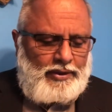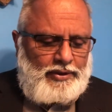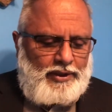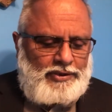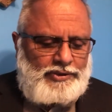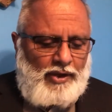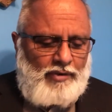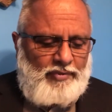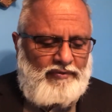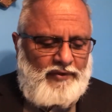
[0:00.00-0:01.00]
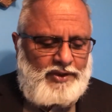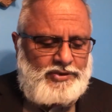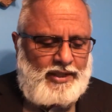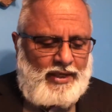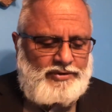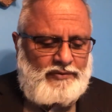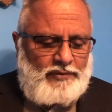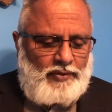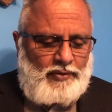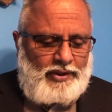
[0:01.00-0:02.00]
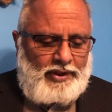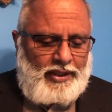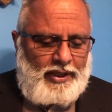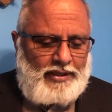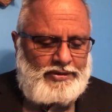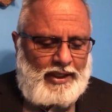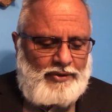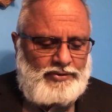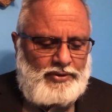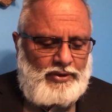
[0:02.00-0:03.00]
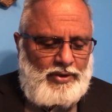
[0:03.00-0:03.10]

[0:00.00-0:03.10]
Thus Solomon finished the house of the Lord and the king's house.